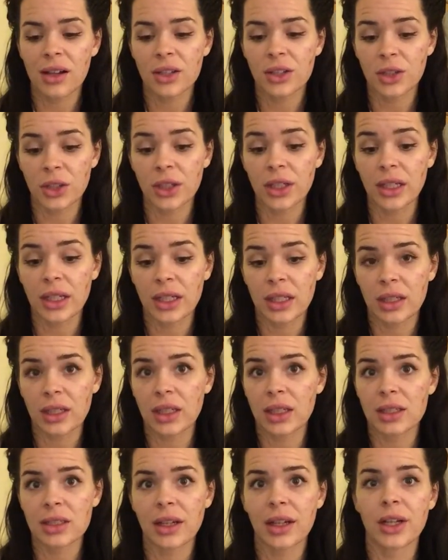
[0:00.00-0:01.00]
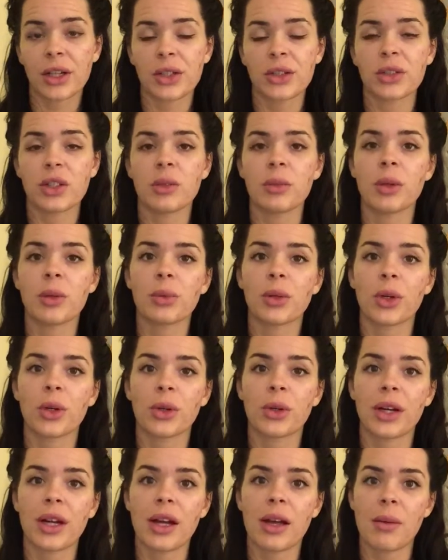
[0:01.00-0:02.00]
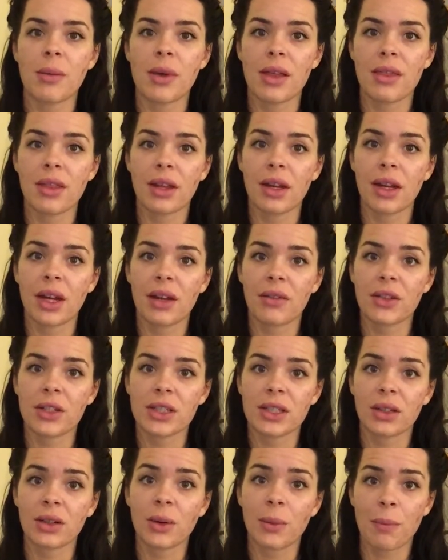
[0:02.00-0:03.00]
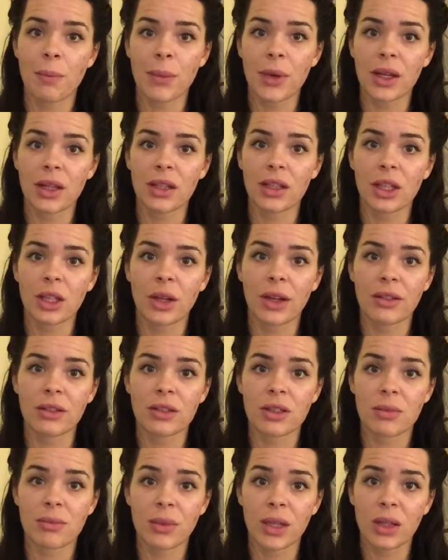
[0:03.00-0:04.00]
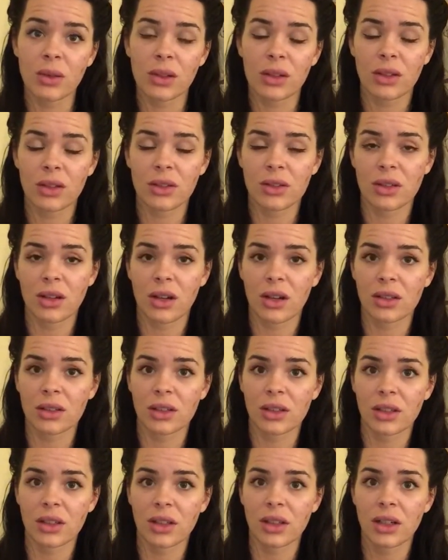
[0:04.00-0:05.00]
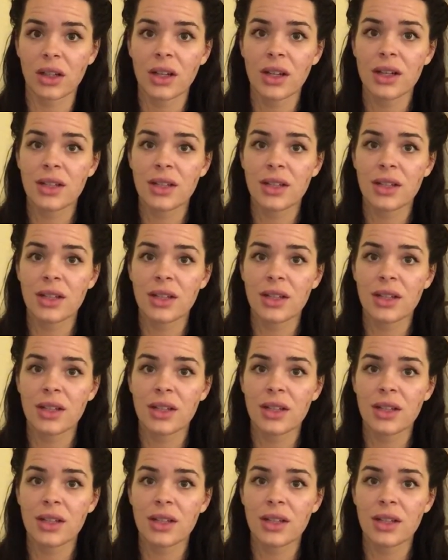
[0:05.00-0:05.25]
during the entire treatment program, and then every single month you have to meet with your doctor,